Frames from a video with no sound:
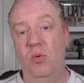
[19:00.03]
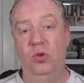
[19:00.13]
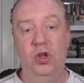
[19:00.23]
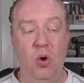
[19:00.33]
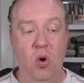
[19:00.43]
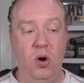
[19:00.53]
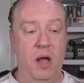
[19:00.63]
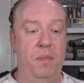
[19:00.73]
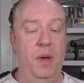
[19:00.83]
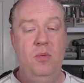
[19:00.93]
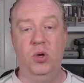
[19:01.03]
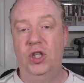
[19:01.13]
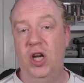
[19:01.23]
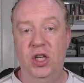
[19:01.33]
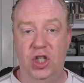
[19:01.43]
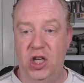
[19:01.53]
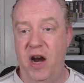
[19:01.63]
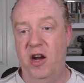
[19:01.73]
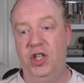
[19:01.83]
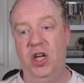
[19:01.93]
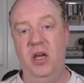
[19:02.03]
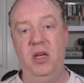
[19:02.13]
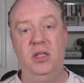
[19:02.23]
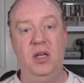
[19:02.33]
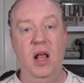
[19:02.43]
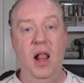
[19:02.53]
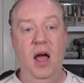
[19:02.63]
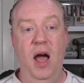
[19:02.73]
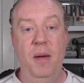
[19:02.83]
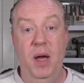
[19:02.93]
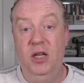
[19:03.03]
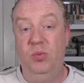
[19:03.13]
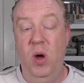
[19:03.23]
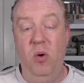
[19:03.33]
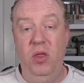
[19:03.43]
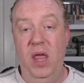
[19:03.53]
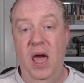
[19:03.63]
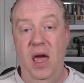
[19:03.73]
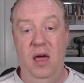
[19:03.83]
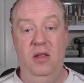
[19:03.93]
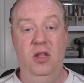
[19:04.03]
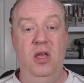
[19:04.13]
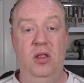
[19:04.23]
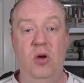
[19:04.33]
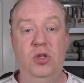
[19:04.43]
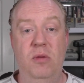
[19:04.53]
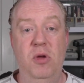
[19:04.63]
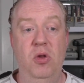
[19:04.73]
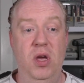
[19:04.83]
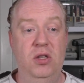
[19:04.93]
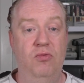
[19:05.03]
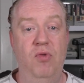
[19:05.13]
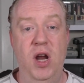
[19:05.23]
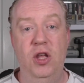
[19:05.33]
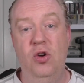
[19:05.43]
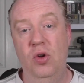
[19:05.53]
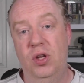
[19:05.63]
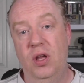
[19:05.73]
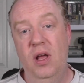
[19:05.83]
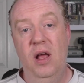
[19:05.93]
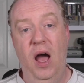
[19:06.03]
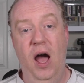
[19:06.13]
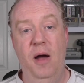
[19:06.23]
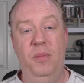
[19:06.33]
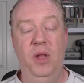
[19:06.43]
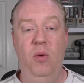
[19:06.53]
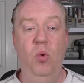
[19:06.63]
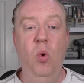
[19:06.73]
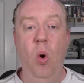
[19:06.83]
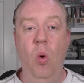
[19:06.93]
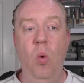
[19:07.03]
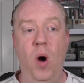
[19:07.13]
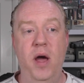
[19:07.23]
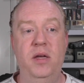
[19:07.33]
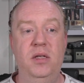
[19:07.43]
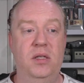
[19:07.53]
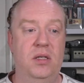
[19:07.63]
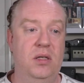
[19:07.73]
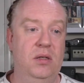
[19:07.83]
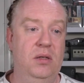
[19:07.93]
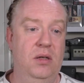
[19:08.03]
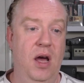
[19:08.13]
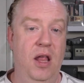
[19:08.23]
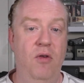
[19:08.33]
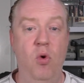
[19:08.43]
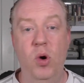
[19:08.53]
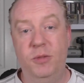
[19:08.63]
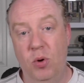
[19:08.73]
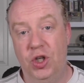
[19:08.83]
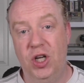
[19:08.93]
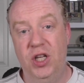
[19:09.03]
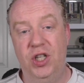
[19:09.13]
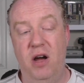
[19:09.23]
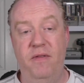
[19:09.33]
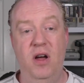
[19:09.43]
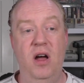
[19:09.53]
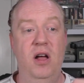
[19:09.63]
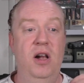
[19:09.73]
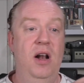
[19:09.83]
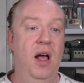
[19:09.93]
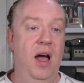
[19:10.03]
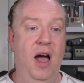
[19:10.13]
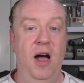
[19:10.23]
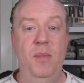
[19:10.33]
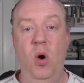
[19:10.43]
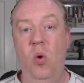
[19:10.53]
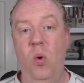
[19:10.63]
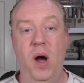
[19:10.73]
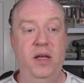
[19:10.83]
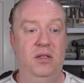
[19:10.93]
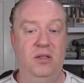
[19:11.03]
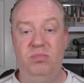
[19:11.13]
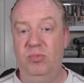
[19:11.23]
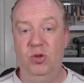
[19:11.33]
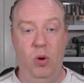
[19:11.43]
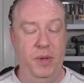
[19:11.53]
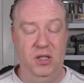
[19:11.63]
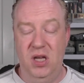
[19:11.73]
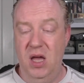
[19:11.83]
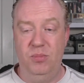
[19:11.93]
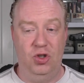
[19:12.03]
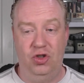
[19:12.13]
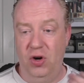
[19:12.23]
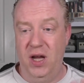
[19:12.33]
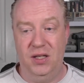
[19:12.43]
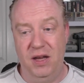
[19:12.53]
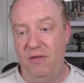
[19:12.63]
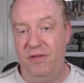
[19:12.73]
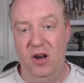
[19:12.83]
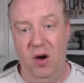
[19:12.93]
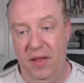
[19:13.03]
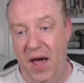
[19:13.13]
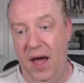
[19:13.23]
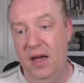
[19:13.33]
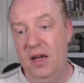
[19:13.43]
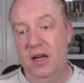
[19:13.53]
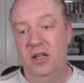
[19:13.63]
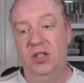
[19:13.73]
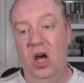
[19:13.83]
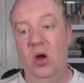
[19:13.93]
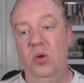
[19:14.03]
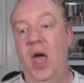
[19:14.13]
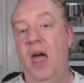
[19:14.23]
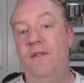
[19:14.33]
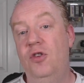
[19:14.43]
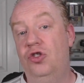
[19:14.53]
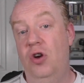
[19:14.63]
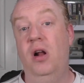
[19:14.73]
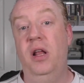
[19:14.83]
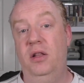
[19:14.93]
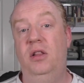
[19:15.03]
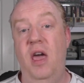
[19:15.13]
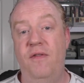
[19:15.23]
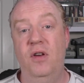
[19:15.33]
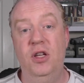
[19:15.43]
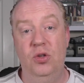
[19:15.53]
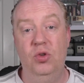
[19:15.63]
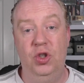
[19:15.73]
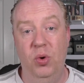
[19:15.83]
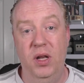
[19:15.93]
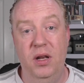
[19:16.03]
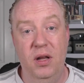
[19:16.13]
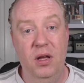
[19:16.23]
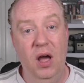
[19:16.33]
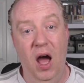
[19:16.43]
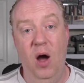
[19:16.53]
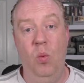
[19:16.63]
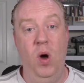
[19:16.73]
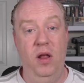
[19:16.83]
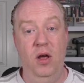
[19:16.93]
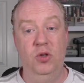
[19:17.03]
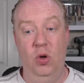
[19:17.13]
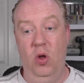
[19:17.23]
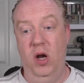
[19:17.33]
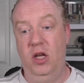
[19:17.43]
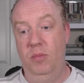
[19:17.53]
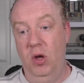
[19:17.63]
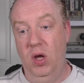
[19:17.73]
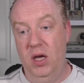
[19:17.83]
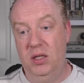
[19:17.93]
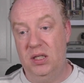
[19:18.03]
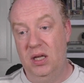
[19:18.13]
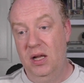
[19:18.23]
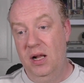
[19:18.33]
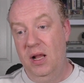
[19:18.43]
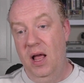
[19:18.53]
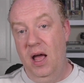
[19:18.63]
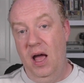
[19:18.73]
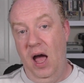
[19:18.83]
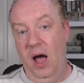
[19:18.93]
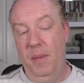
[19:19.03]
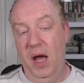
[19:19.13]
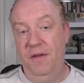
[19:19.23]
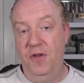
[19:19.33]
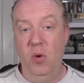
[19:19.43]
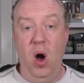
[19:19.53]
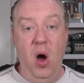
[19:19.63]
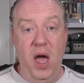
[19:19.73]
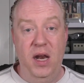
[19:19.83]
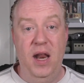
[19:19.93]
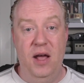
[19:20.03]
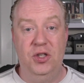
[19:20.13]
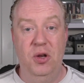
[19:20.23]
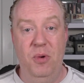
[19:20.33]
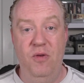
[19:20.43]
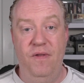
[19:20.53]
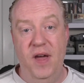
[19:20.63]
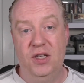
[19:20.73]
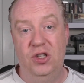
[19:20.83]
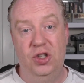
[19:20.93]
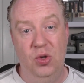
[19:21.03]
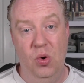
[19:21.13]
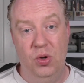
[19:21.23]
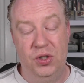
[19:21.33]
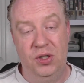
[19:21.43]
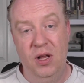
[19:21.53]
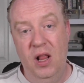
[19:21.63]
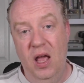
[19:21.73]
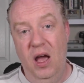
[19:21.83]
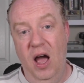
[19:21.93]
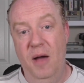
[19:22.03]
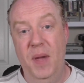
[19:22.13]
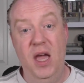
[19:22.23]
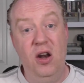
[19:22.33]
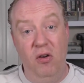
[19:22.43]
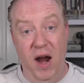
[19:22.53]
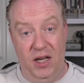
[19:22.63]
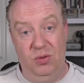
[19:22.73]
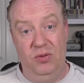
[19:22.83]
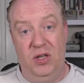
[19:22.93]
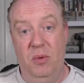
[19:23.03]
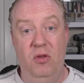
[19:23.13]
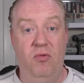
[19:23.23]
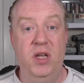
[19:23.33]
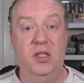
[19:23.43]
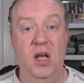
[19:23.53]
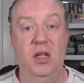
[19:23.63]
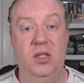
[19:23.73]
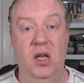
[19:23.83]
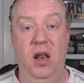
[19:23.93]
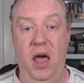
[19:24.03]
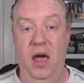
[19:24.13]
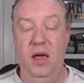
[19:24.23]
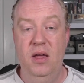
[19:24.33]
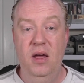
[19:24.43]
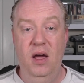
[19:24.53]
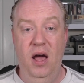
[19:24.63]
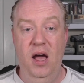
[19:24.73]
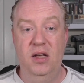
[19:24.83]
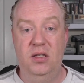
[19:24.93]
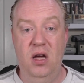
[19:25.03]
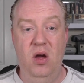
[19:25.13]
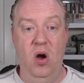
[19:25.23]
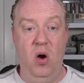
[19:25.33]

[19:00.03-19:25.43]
talk, people exchange strategies as well on there. Those communities are really good. They're always pushing each other, always swapping tips, tricks, everything like that. So yeah, if you're struggling, definitely sort of join one of those online communities. And if you are heading out to the boot fairs to source, interact with some of the resellers that are there. So